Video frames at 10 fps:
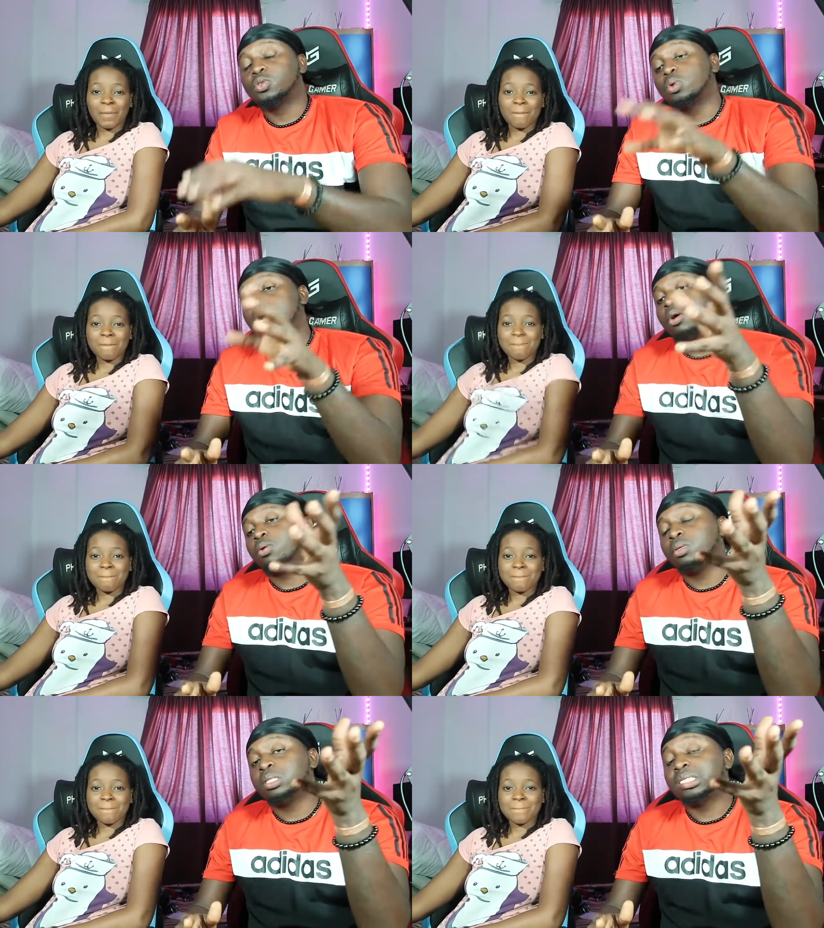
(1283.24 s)
Speaker 1: so
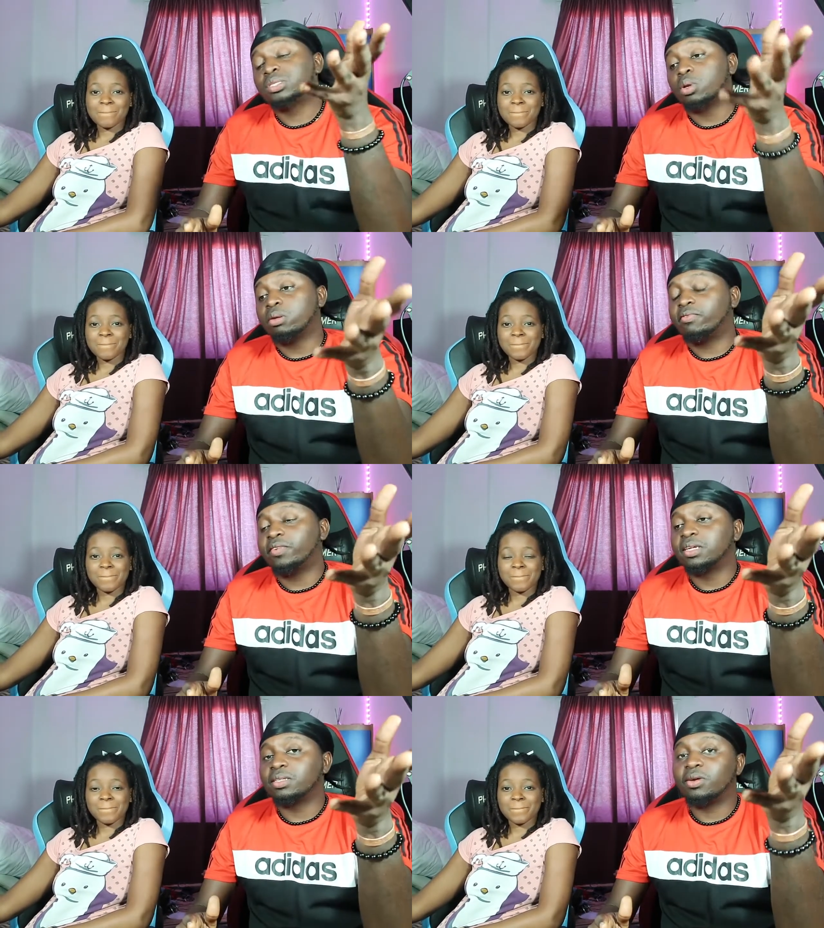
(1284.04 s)
now the solar
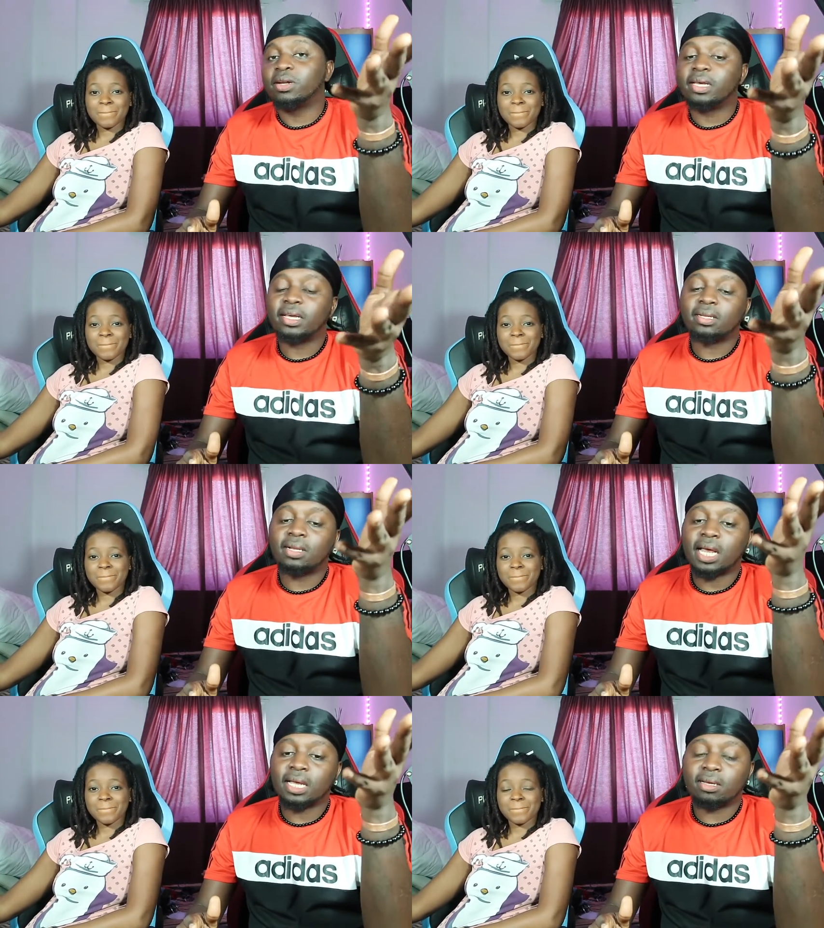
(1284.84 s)
flares are gonna hit
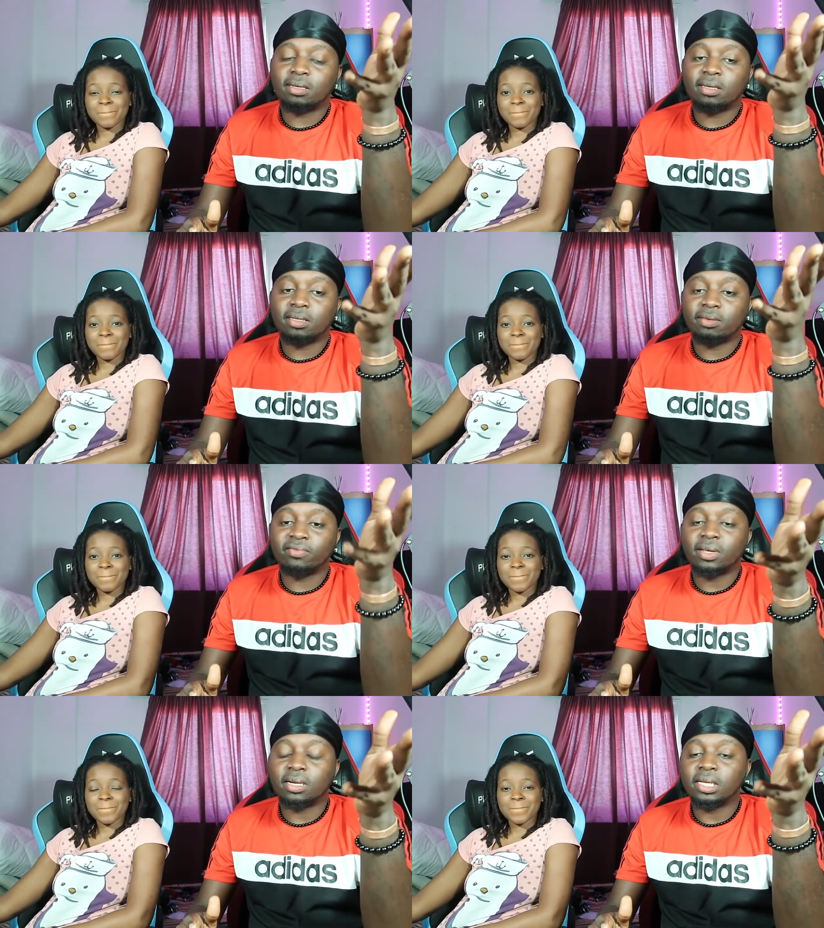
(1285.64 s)
like
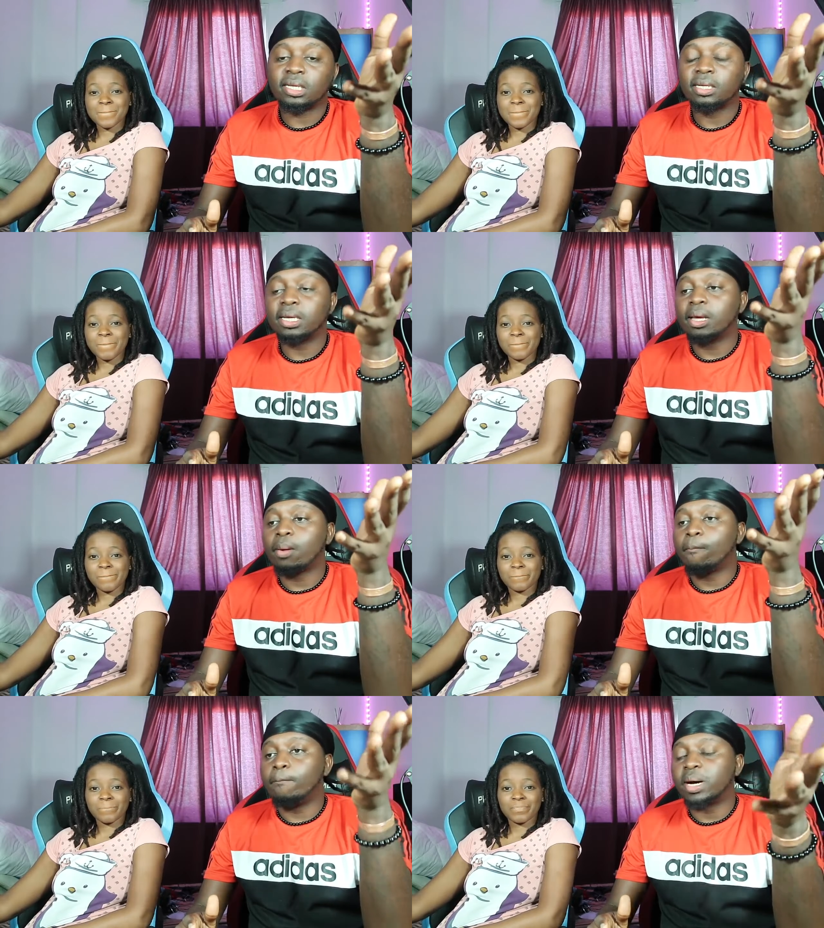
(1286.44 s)
severely,
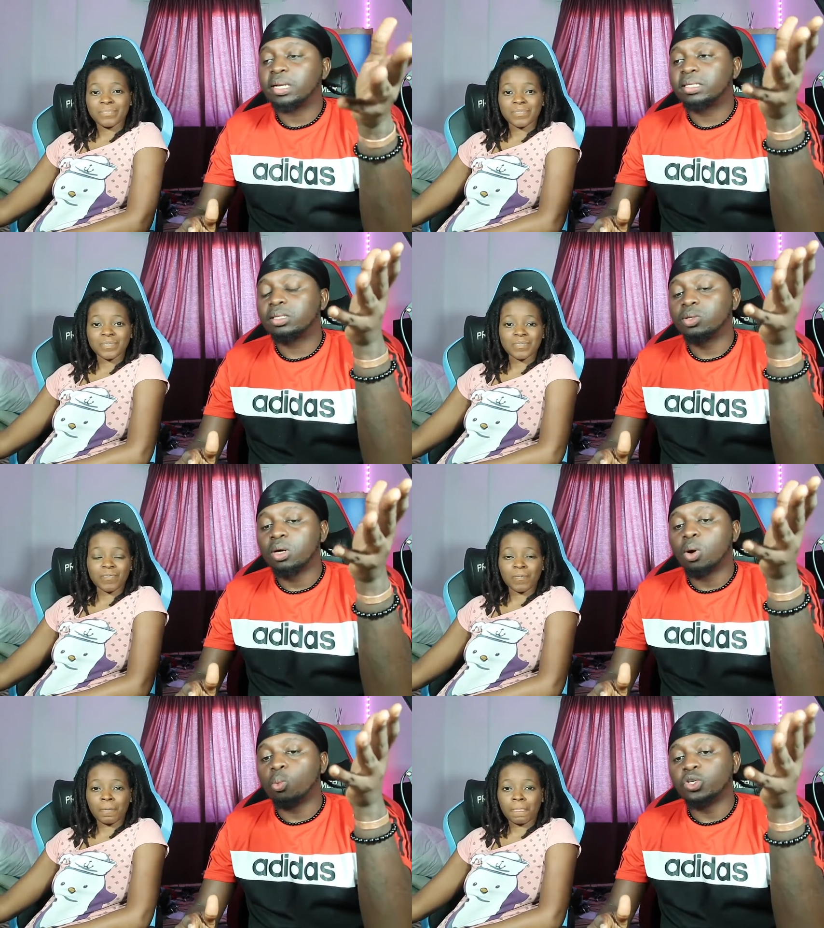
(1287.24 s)
but.
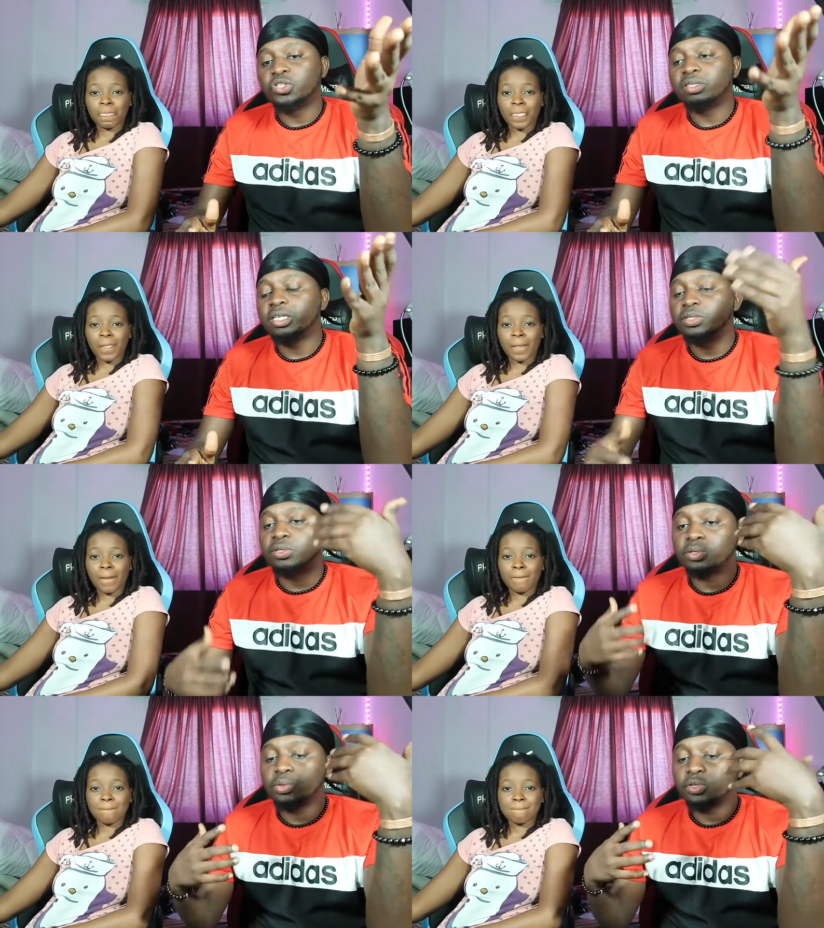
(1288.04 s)
What you need
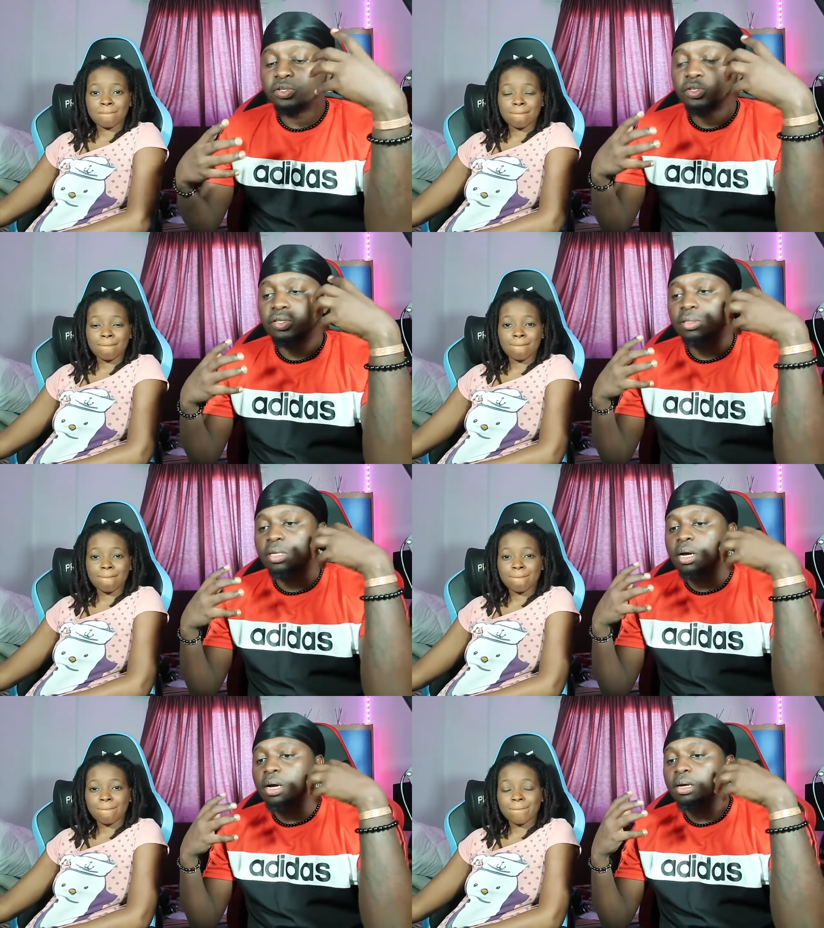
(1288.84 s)
to do is just
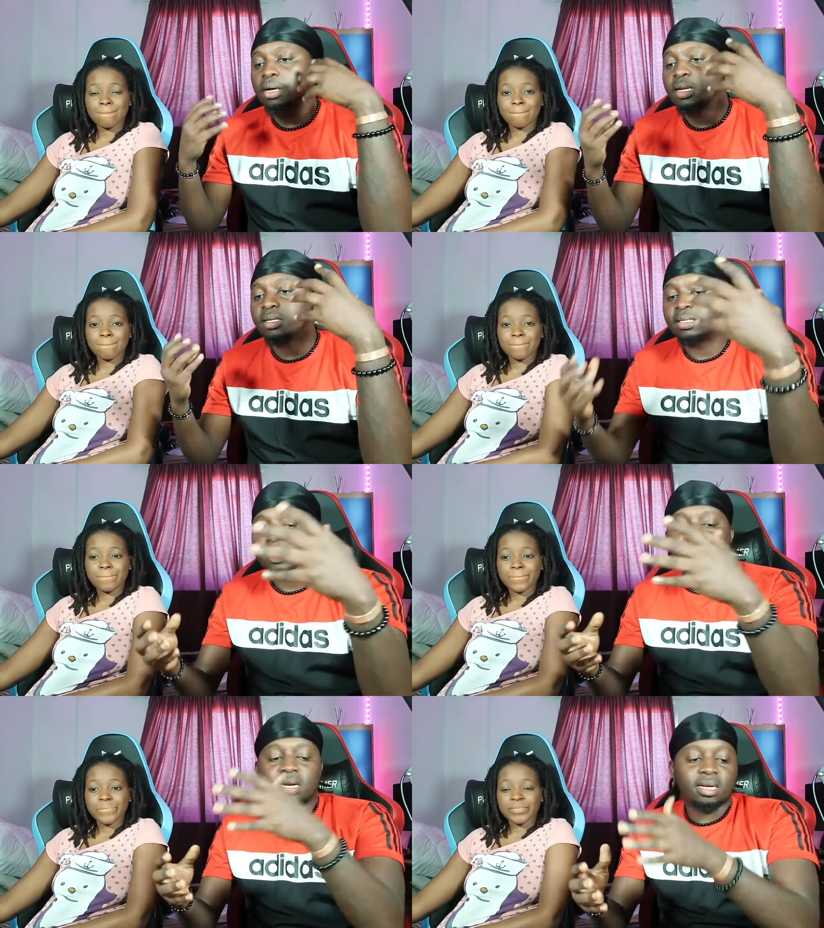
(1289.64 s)
uh,
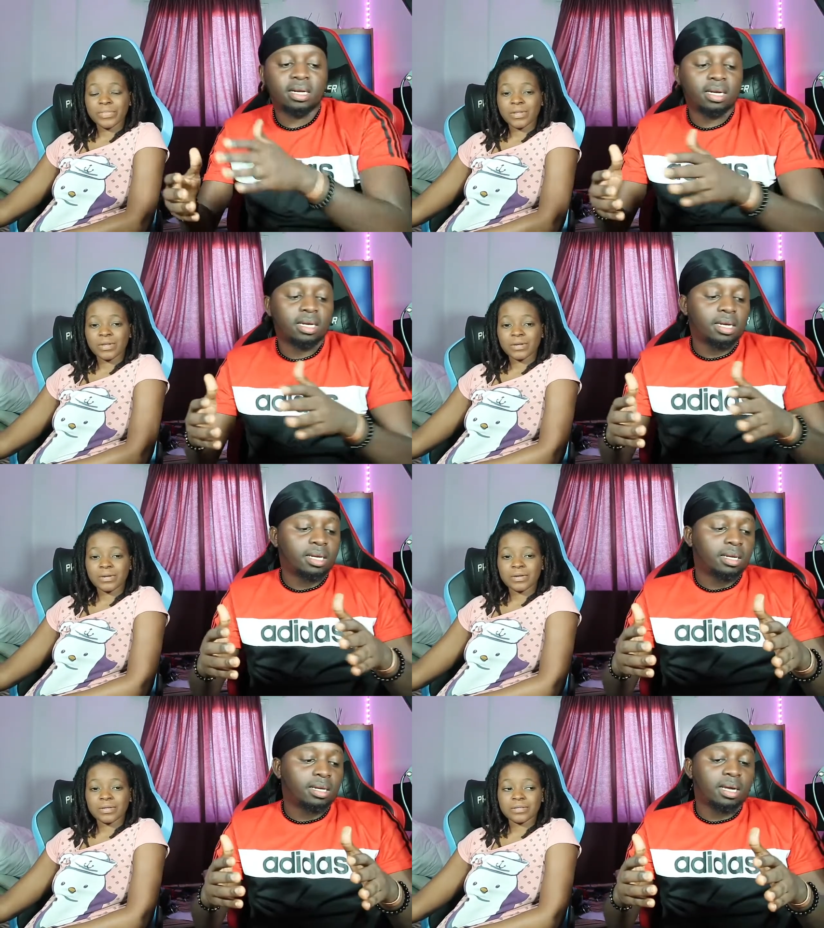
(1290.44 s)
understand
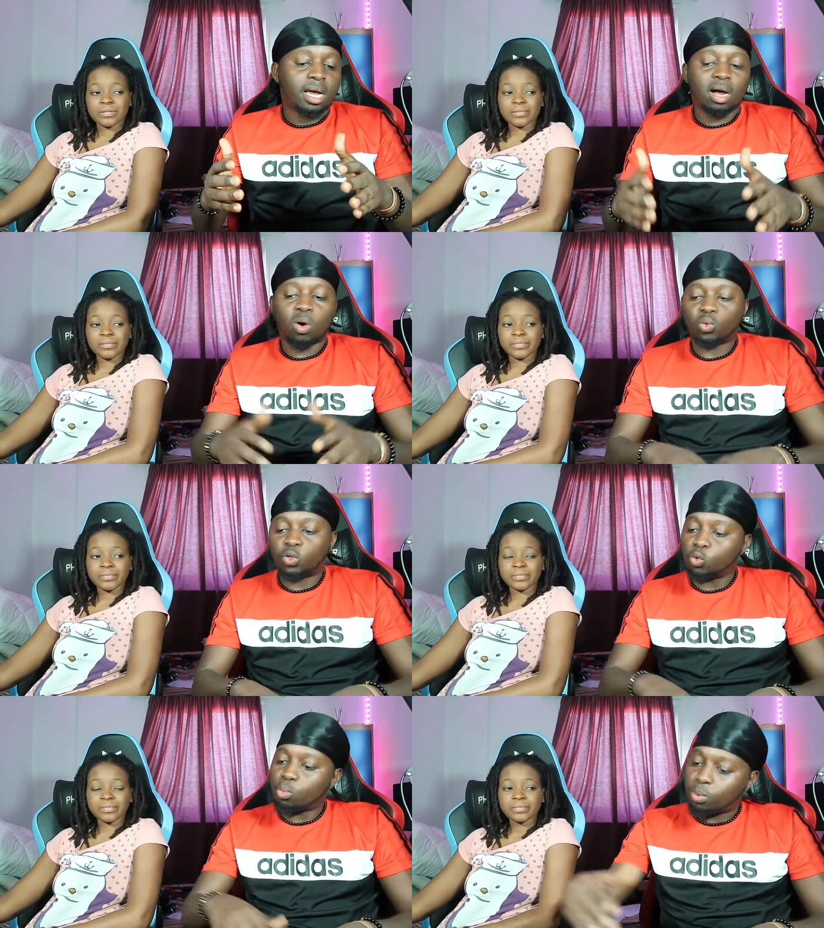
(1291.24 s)
how
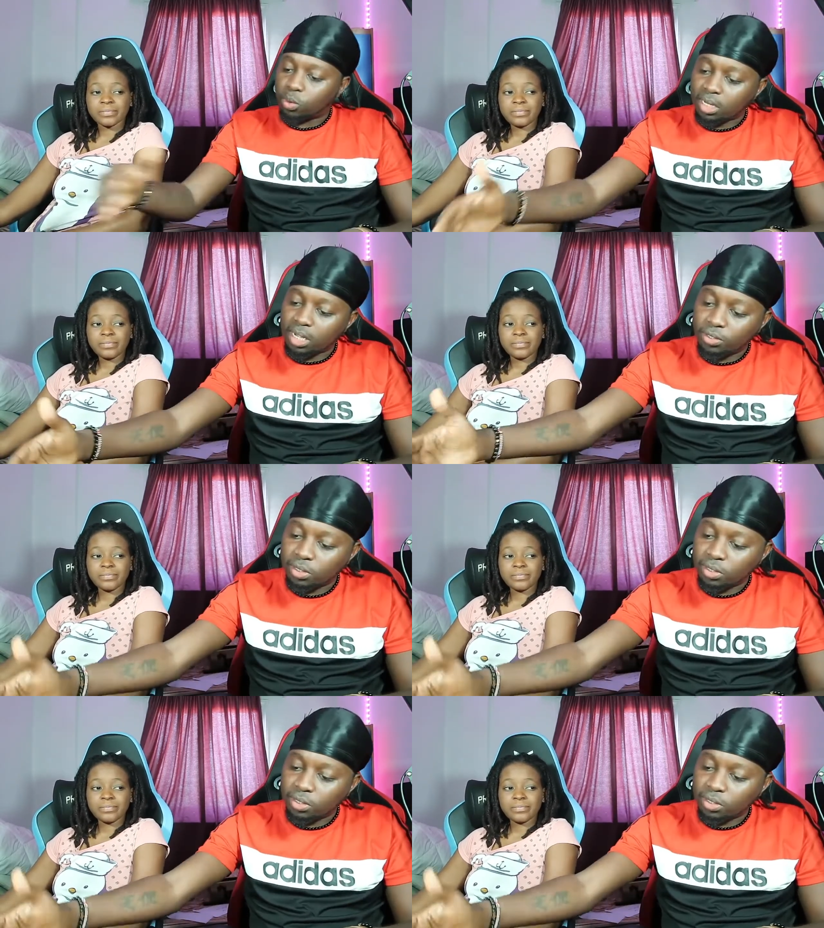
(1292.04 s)
to protect